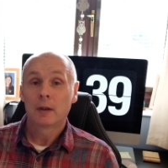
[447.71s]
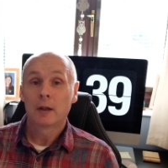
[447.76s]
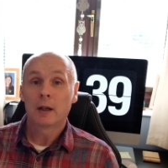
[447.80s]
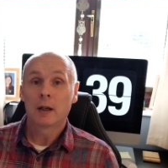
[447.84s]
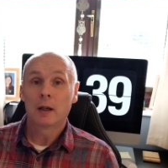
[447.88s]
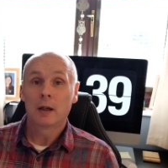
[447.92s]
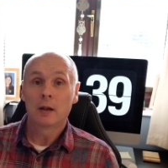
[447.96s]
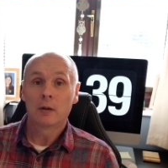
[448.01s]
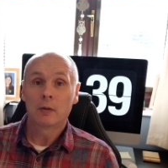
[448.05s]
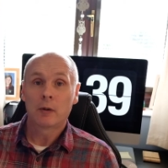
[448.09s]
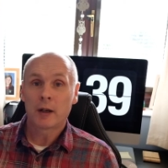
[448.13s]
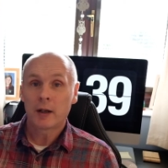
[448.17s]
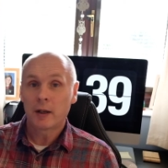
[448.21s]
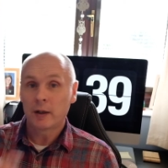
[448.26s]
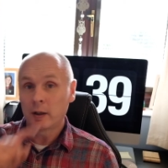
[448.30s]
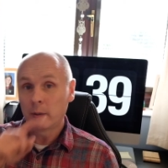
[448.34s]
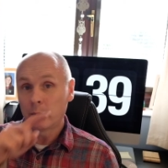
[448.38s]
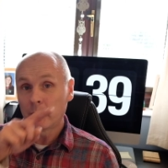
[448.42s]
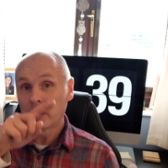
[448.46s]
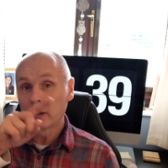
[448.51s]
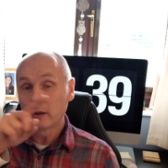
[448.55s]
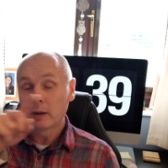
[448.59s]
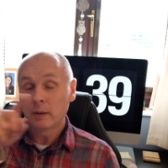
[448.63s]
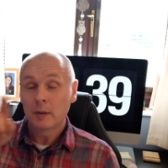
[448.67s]
uh, right in the
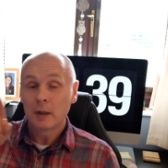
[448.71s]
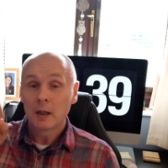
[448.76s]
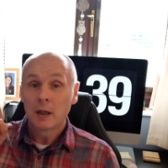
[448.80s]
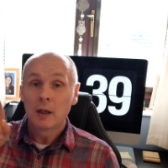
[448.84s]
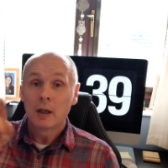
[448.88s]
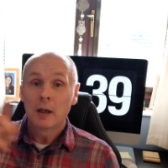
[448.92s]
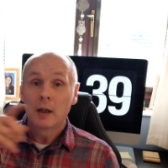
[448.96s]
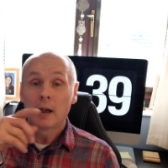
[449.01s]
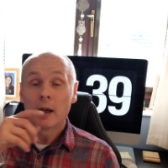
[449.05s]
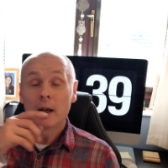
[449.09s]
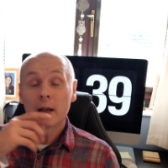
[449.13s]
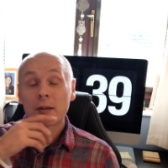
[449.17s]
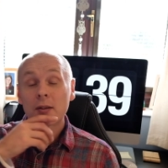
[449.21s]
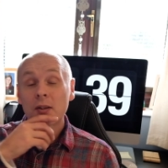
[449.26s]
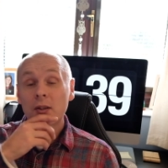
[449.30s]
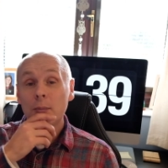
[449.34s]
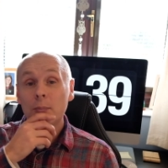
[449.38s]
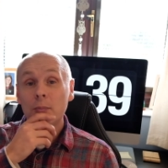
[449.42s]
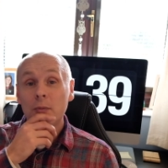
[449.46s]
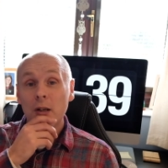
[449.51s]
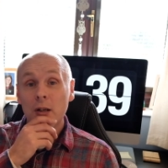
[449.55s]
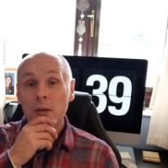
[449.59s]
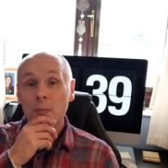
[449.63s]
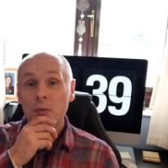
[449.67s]
middle and
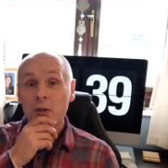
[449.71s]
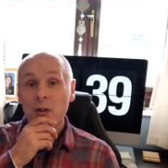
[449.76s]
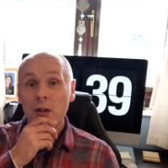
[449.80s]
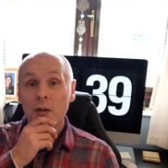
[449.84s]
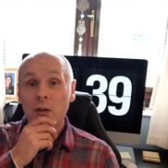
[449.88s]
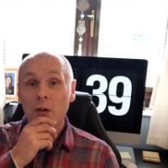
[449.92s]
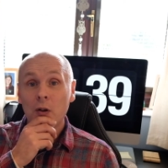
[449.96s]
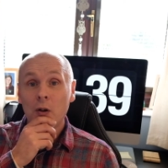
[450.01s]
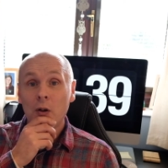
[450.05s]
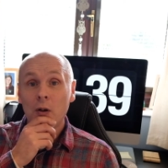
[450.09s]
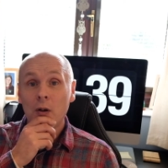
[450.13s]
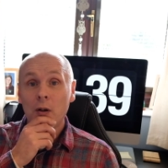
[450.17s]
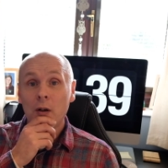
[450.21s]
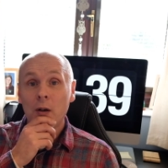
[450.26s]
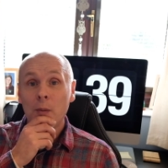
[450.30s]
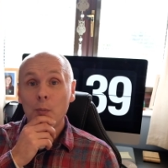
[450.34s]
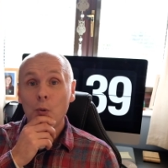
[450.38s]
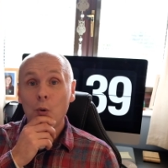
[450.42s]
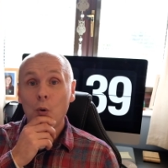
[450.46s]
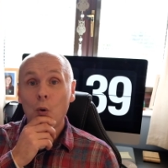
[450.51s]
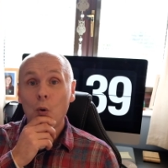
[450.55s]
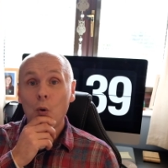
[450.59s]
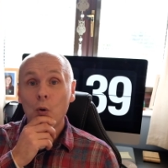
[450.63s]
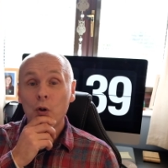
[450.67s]
sometimes they've got a
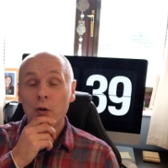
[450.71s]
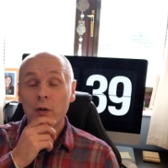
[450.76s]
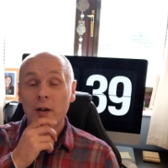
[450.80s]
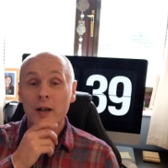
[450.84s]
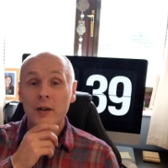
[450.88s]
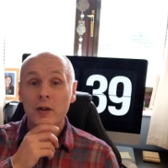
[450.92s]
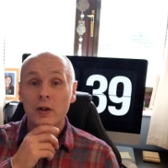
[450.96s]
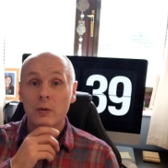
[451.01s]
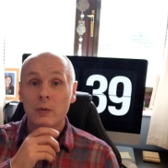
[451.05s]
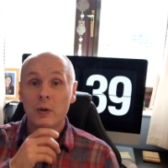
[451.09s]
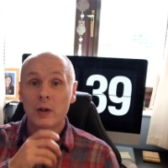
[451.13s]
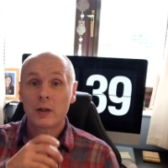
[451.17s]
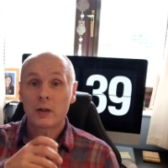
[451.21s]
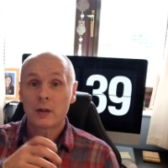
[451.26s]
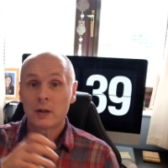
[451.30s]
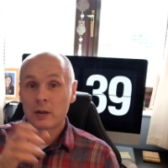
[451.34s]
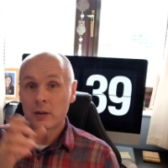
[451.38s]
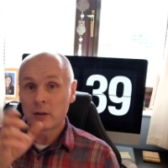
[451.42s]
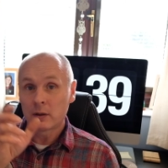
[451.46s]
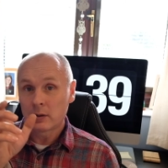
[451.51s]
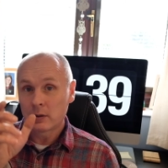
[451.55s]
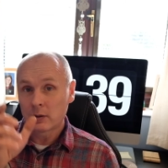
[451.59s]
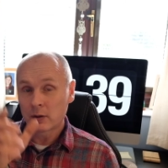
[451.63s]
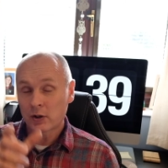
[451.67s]
more
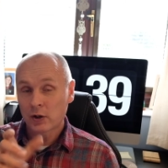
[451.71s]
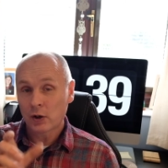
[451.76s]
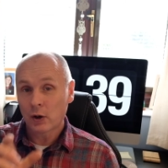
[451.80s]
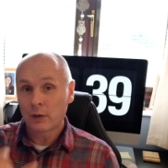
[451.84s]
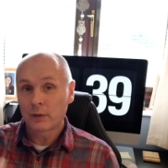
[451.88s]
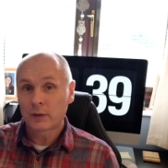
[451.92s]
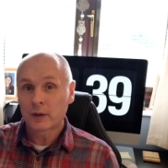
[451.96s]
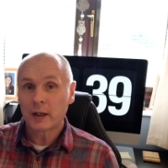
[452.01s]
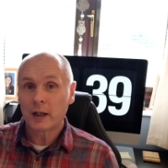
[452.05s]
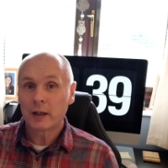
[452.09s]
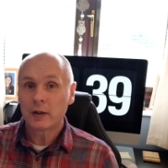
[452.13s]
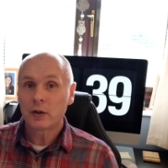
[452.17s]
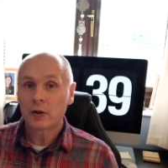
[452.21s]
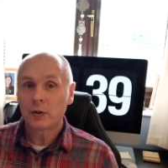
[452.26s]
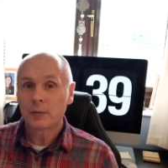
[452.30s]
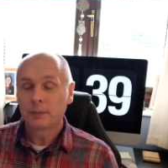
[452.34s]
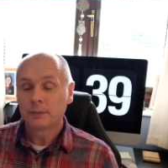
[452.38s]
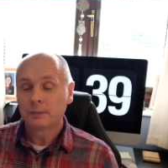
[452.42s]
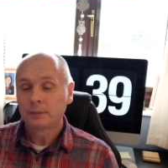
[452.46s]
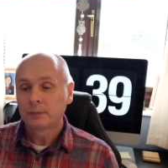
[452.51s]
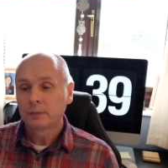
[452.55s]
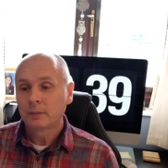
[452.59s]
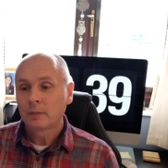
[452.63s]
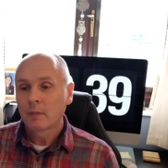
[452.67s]
graduated soft edge.
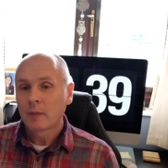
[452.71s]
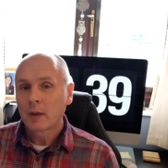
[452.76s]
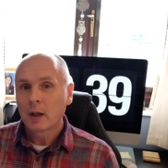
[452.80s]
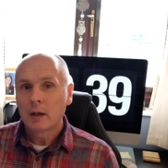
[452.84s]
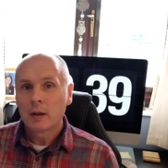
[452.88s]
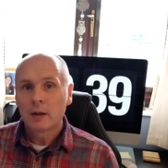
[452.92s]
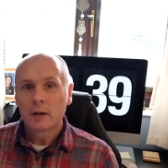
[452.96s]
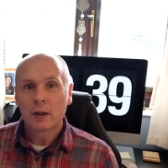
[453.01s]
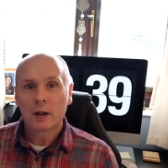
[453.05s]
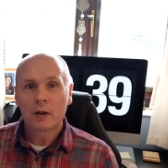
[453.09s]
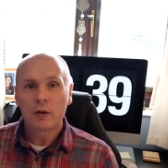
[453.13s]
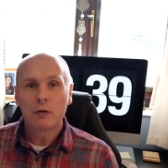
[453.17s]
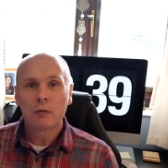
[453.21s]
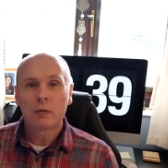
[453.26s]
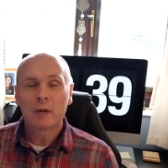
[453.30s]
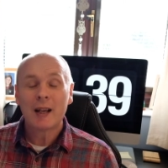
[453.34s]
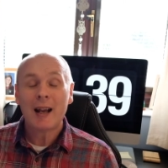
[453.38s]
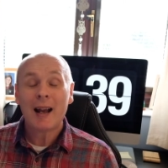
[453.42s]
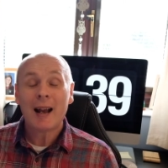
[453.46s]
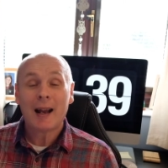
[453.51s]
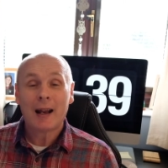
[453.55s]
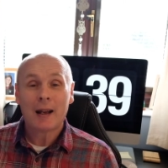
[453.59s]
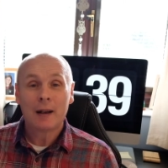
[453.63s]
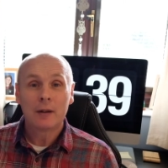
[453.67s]
Now you
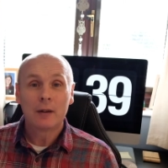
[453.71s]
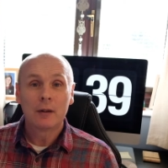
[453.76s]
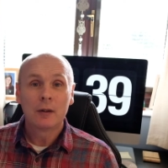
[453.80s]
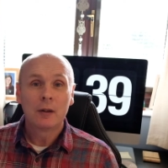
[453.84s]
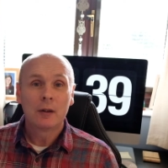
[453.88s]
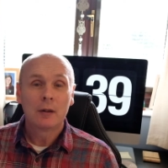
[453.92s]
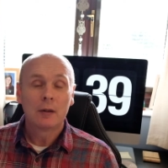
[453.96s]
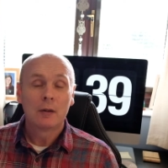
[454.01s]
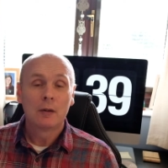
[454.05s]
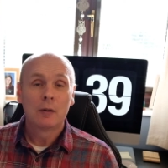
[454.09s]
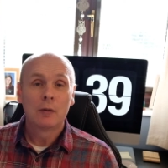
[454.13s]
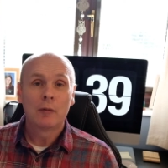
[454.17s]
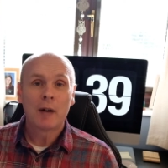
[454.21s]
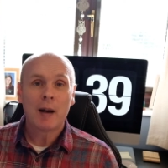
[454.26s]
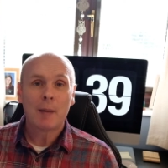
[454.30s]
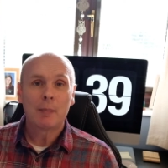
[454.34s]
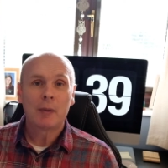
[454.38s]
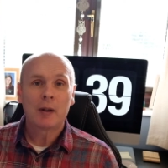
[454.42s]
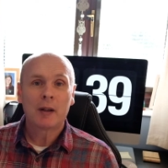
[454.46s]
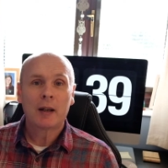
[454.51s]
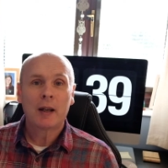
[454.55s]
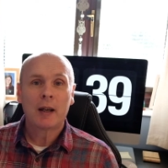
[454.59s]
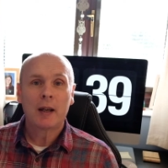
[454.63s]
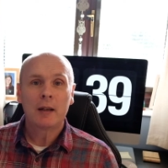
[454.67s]
can
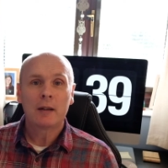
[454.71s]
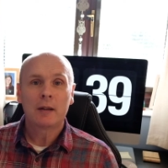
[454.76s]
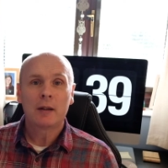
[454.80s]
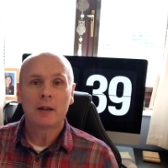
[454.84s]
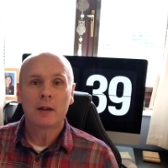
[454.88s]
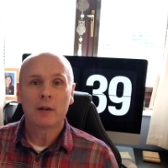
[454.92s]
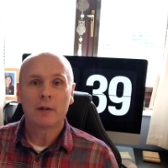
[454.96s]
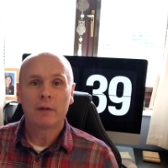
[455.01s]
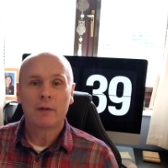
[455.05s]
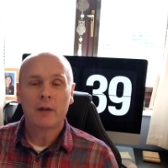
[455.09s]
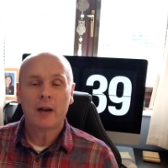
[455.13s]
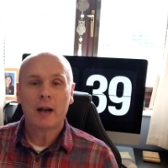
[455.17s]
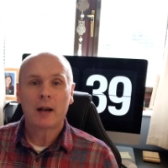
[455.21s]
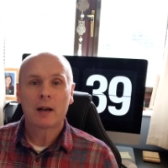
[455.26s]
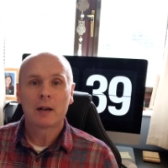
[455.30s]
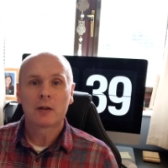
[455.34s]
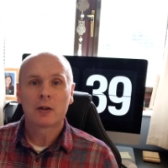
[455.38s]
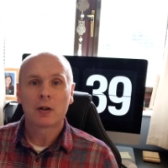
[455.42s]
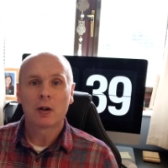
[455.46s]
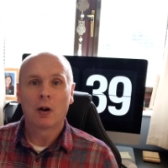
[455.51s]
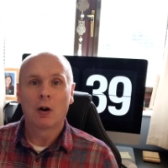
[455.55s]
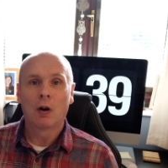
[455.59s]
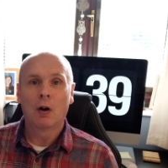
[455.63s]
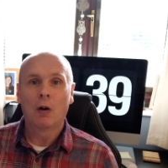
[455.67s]
replicate the
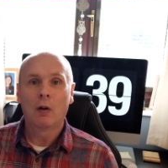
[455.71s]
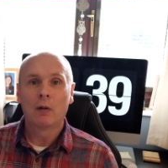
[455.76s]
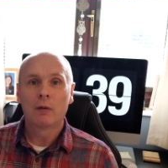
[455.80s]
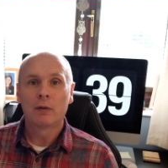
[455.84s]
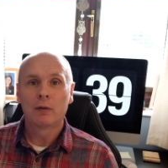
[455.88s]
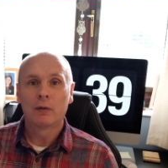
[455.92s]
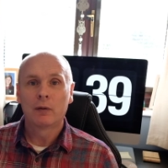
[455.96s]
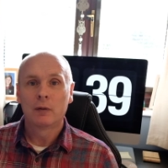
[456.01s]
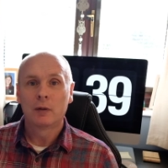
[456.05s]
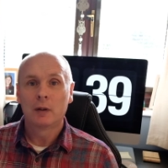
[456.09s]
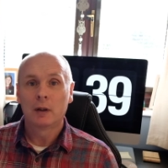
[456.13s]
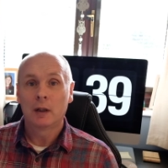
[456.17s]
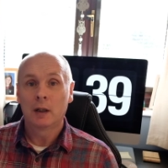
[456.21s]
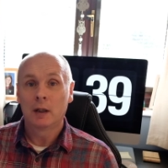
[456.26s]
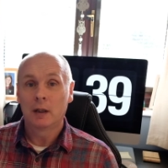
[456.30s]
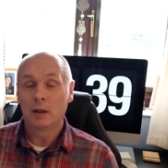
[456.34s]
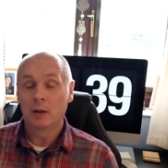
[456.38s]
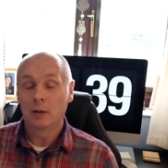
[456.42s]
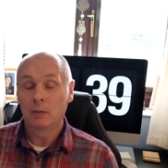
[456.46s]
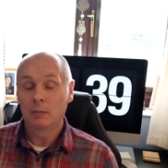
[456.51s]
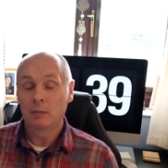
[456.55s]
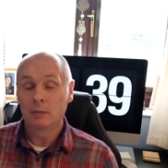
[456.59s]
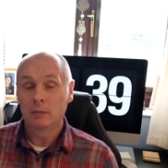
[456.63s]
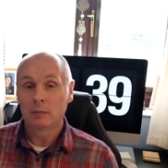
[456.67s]
effect of
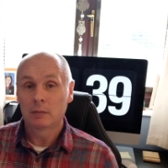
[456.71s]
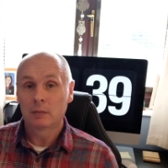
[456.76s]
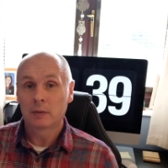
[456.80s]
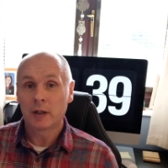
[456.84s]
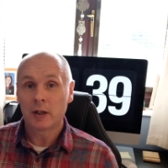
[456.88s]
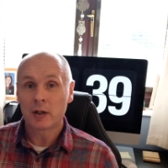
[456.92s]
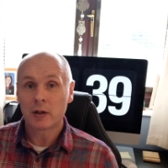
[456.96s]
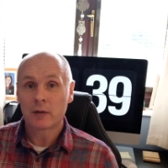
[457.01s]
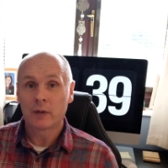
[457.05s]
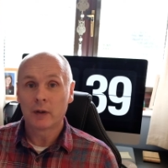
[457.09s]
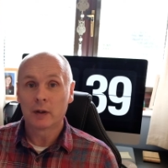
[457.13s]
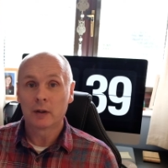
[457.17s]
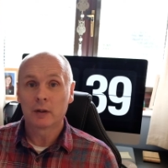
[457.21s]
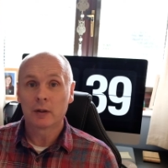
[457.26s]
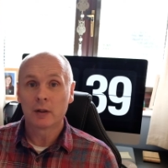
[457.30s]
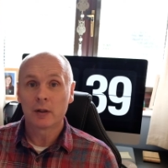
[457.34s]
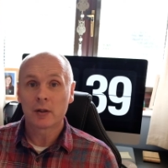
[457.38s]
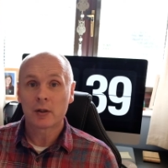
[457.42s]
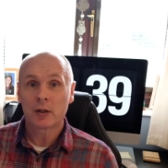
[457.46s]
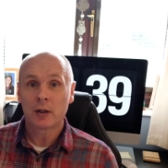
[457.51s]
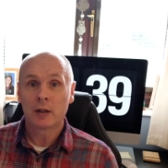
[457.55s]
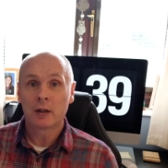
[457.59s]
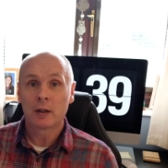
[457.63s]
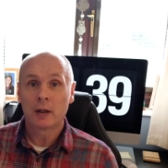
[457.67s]
um, these
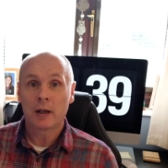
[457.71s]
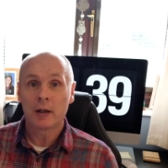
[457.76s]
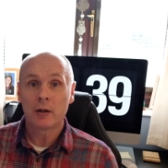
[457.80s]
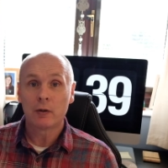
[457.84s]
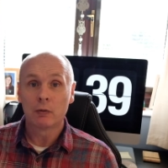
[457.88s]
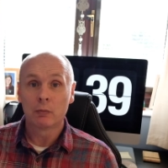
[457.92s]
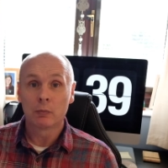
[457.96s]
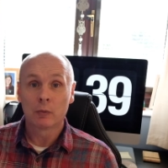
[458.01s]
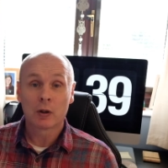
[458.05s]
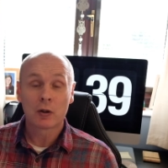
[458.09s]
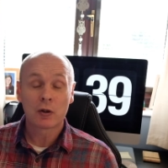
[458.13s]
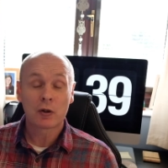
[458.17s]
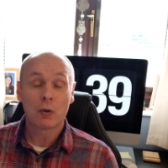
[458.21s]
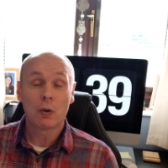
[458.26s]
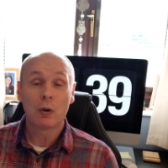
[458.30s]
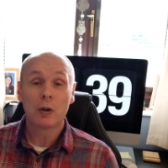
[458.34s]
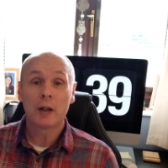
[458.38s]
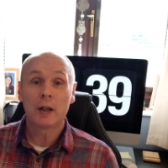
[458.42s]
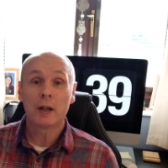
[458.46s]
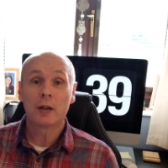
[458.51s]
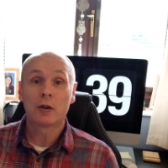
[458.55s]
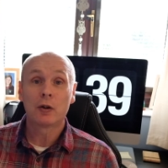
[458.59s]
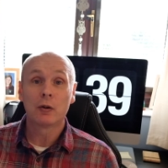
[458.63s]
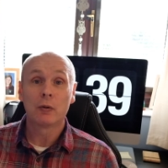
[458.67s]
filters in Lightroom because all
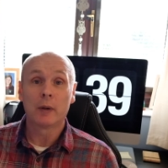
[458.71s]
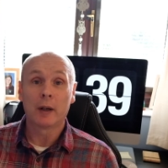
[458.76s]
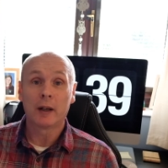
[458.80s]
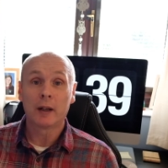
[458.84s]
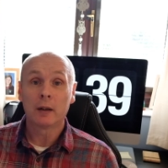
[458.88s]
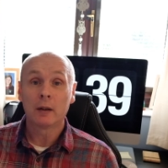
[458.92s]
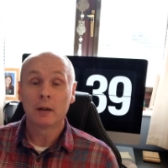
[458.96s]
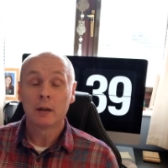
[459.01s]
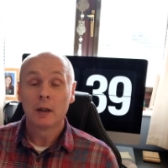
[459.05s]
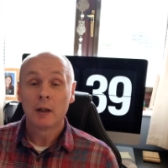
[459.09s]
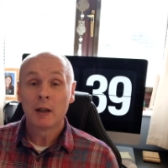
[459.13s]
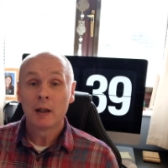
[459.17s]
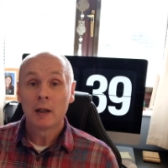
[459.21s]
they're doing